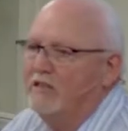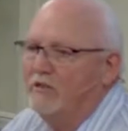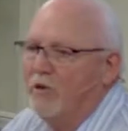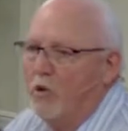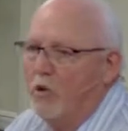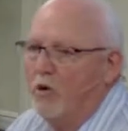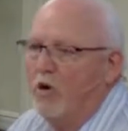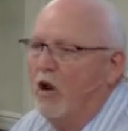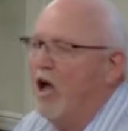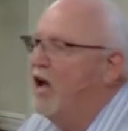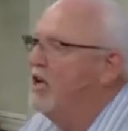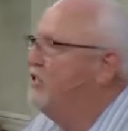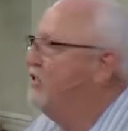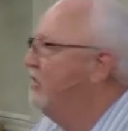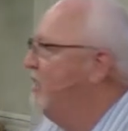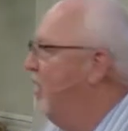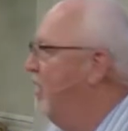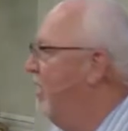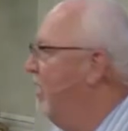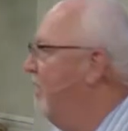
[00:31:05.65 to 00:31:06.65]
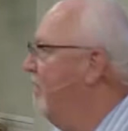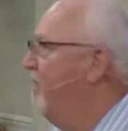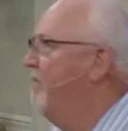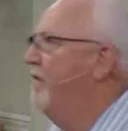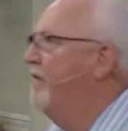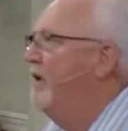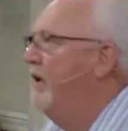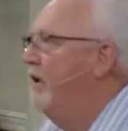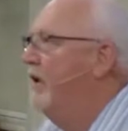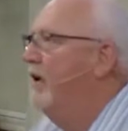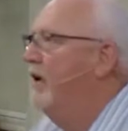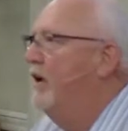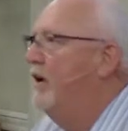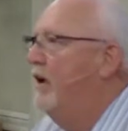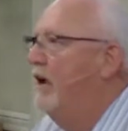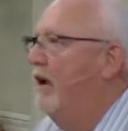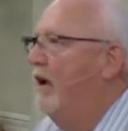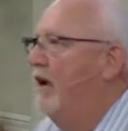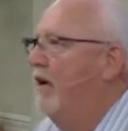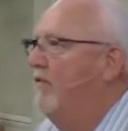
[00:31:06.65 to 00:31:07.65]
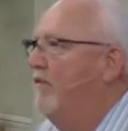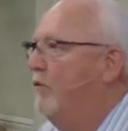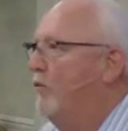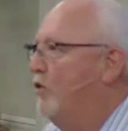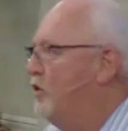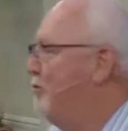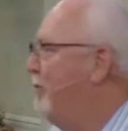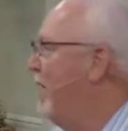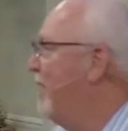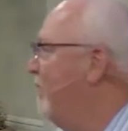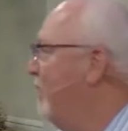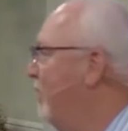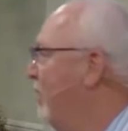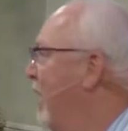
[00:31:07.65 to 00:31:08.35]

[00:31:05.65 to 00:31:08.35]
total loss of, of respect for